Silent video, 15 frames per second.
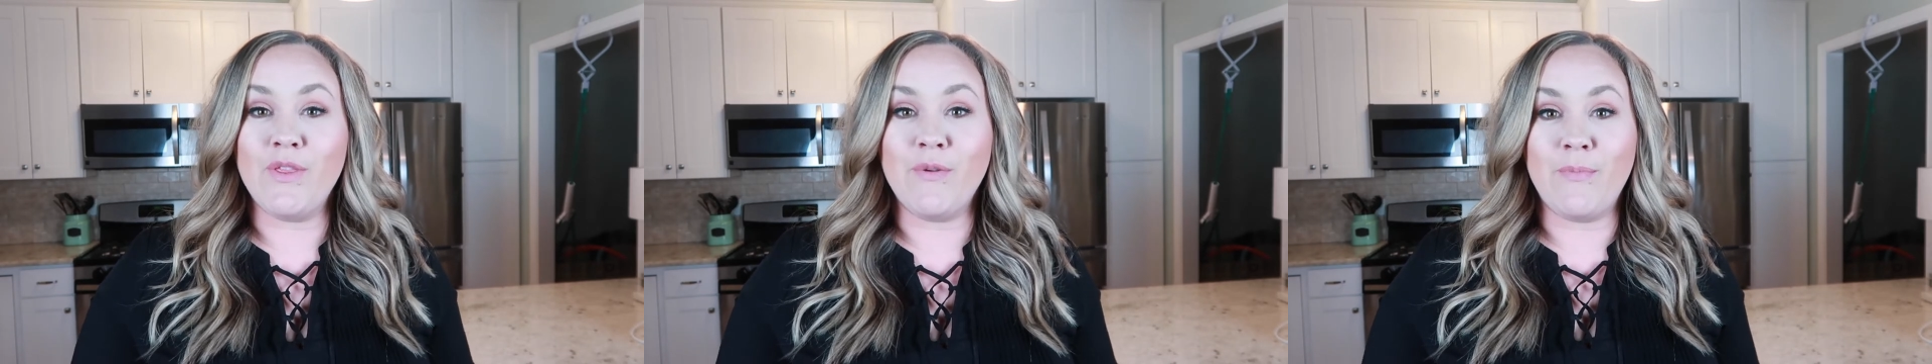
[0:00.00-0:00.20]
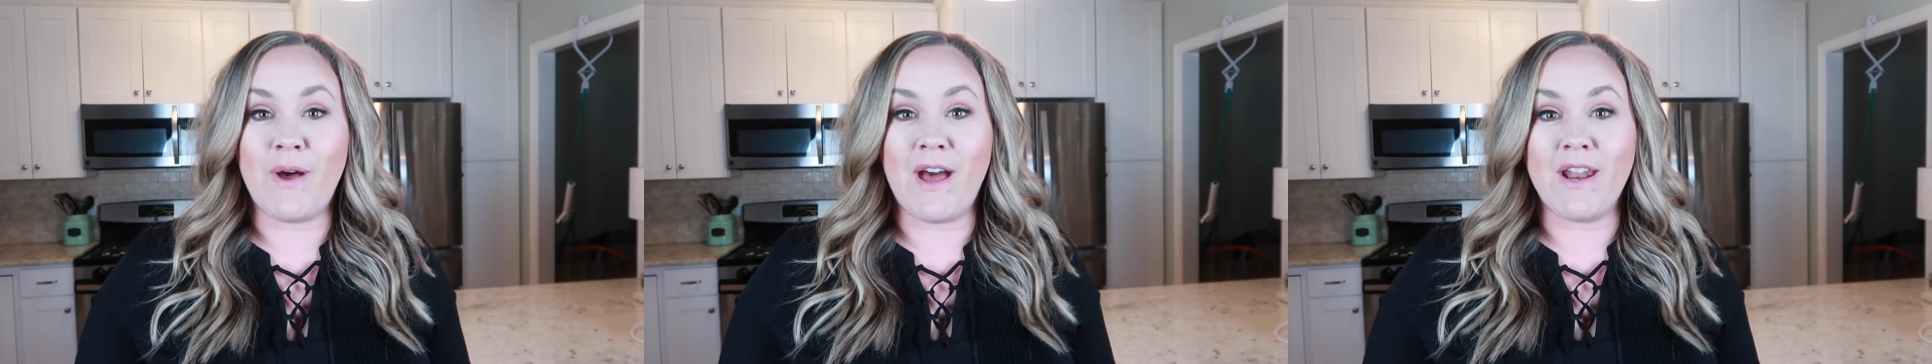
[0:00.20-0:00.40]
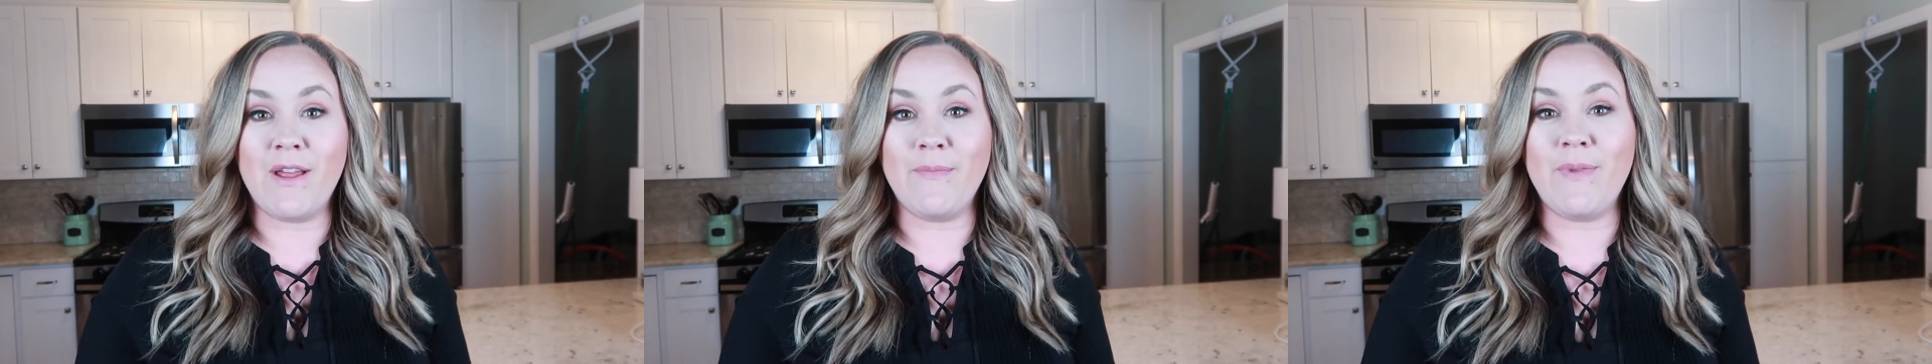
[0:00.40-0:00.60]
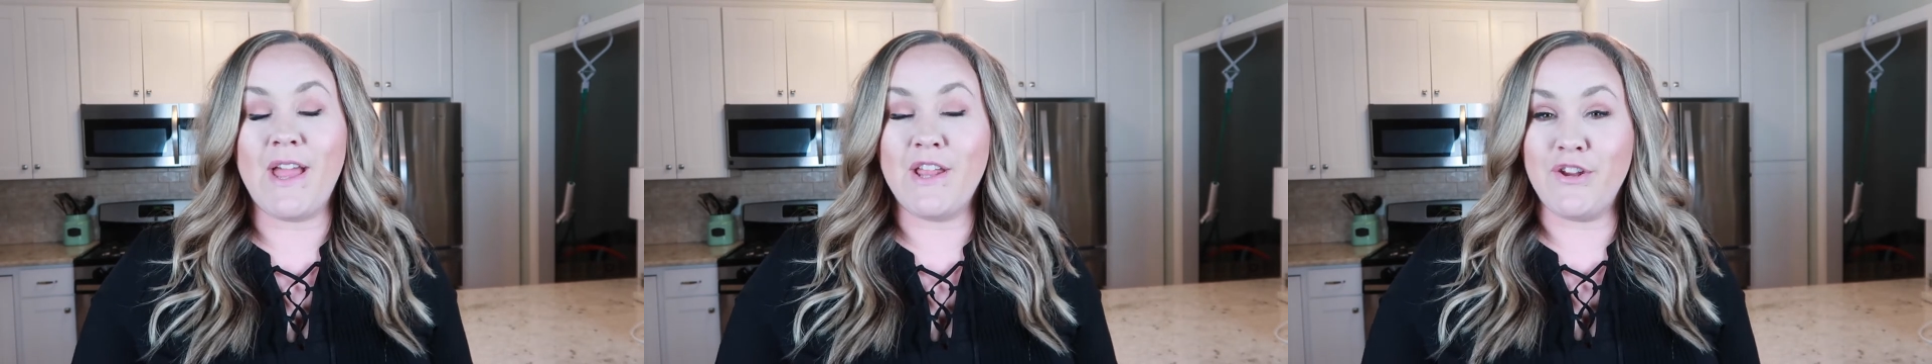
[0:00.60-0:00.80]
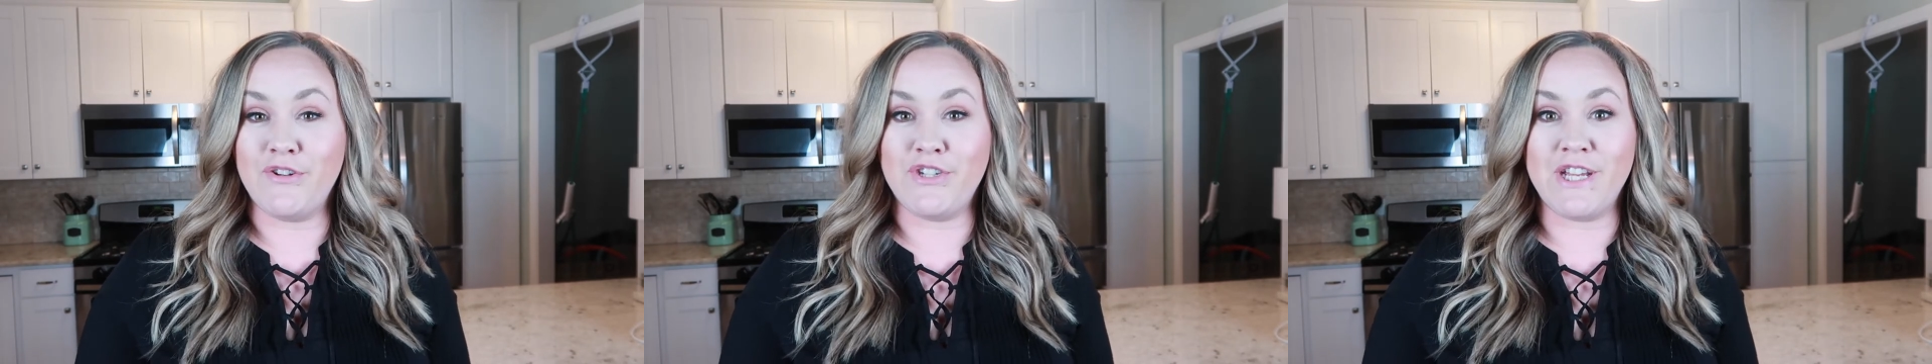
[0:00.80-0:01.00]
the bottom
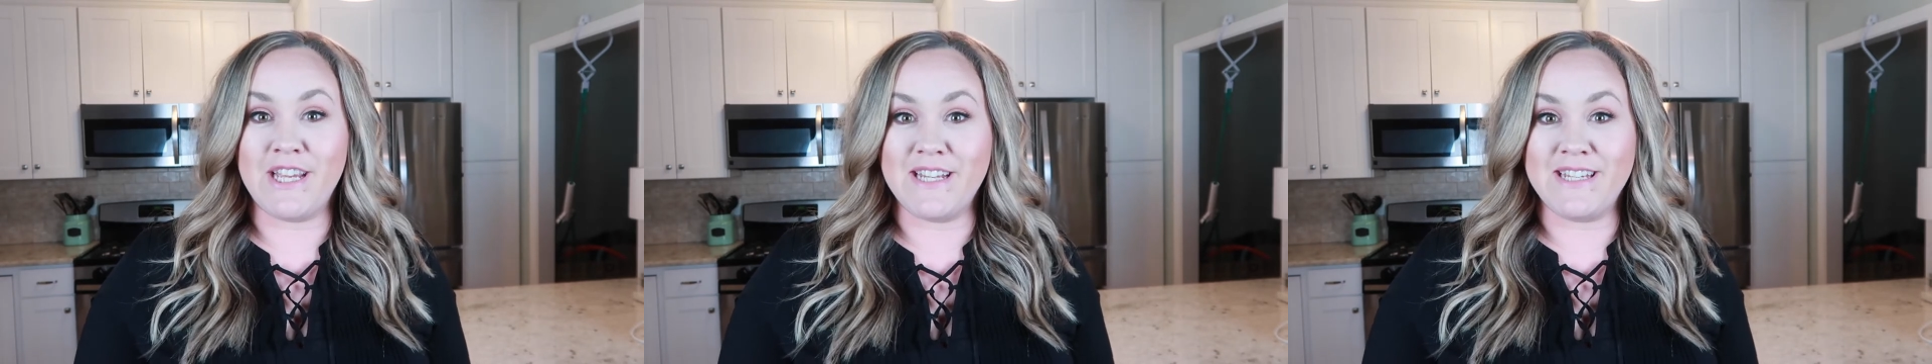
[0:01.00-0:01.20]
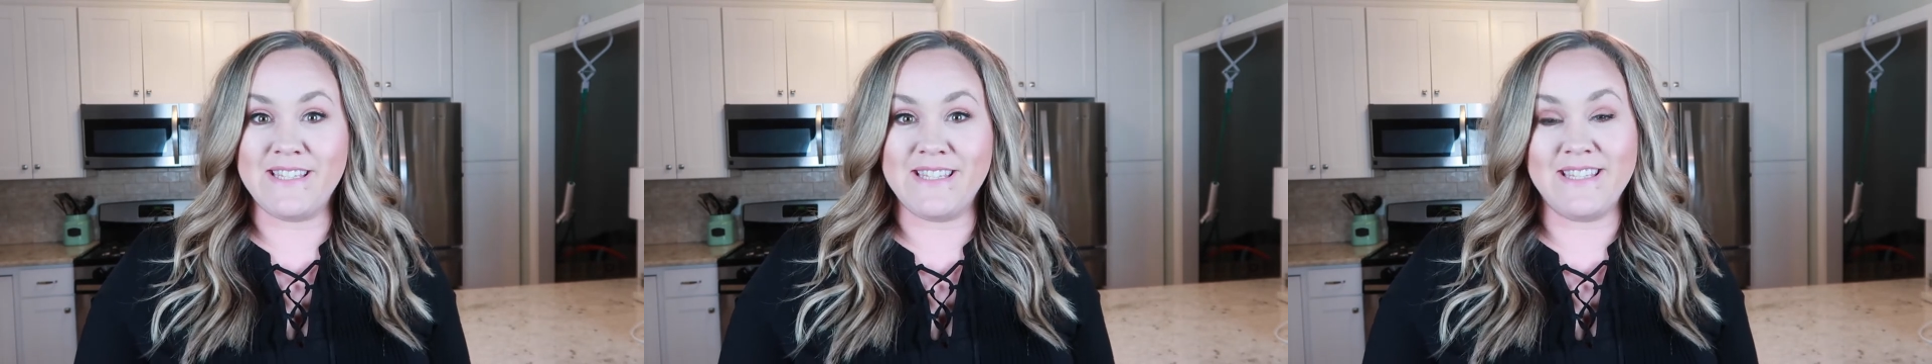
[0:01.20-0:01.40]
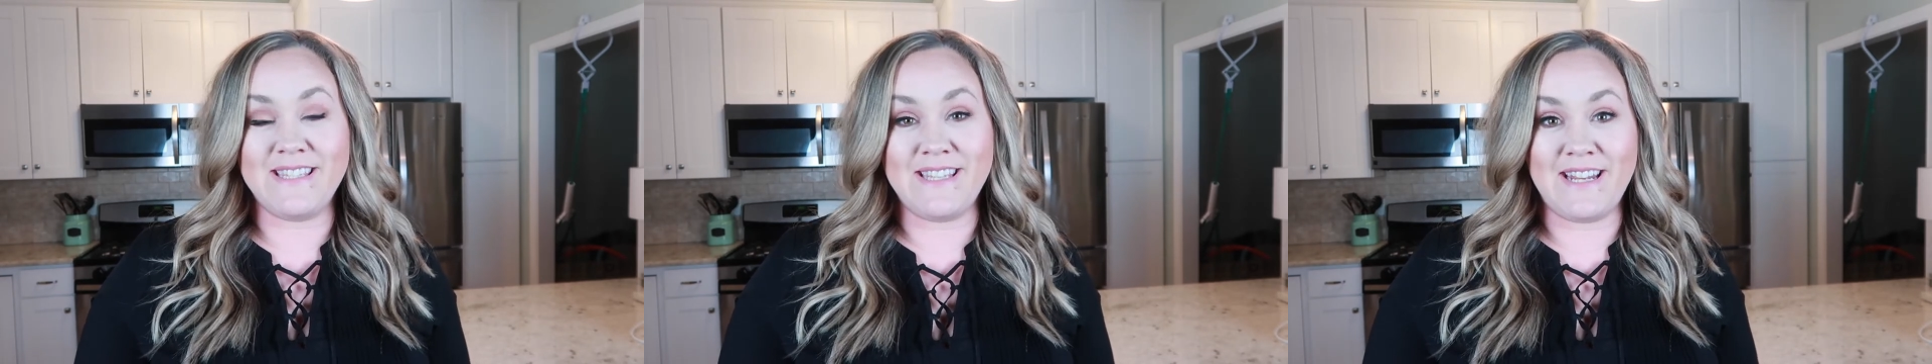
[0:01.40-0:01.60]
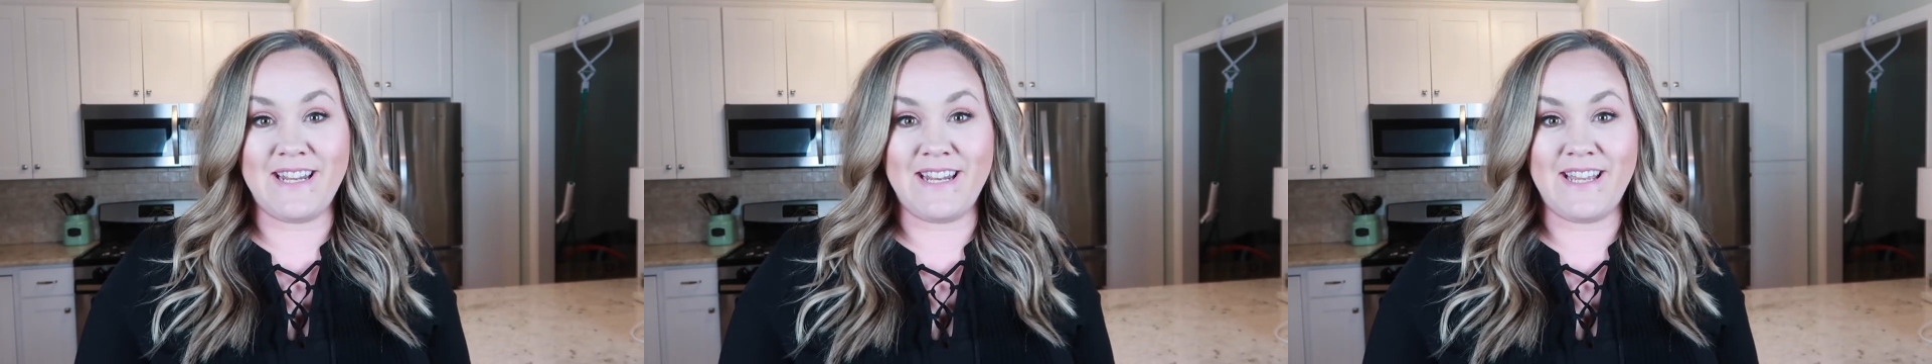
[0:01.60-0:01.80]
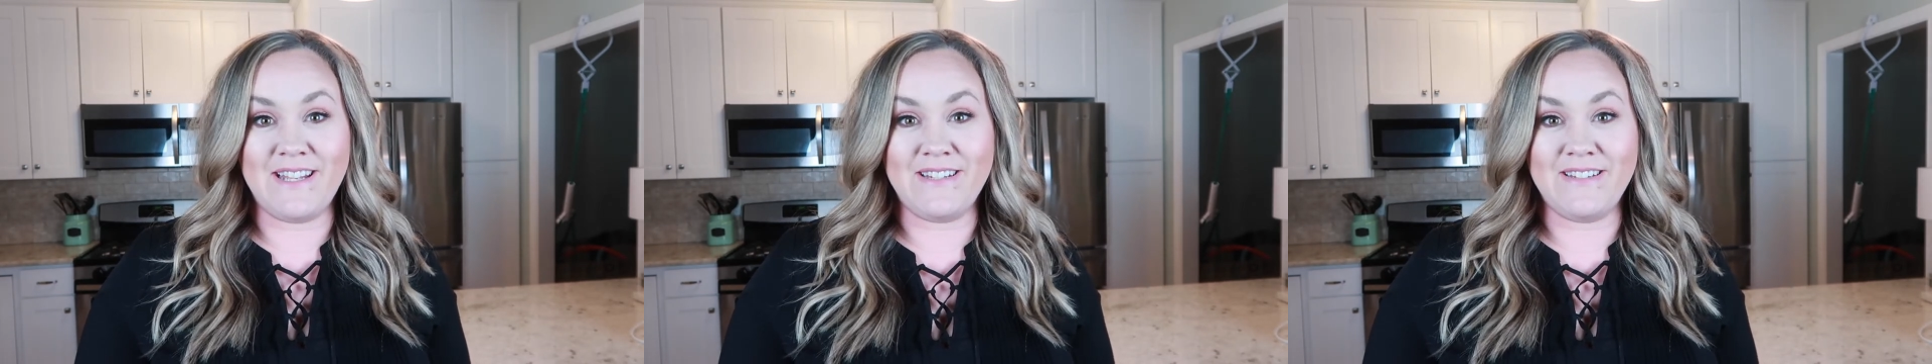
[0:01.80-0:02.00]
and your chicken doesn't sit
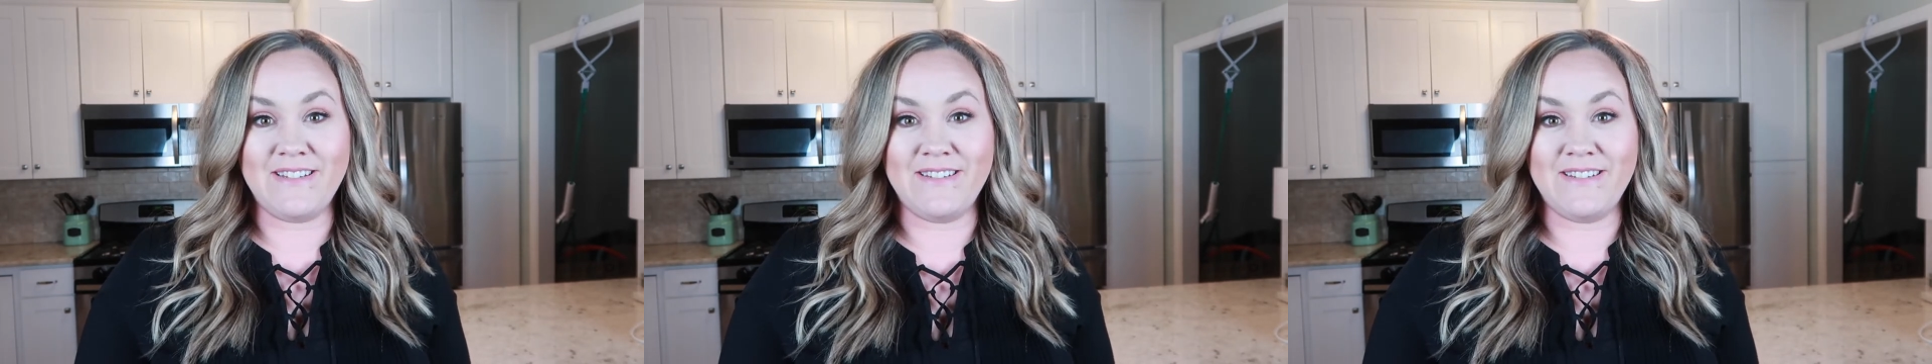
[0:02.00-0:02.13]
in it.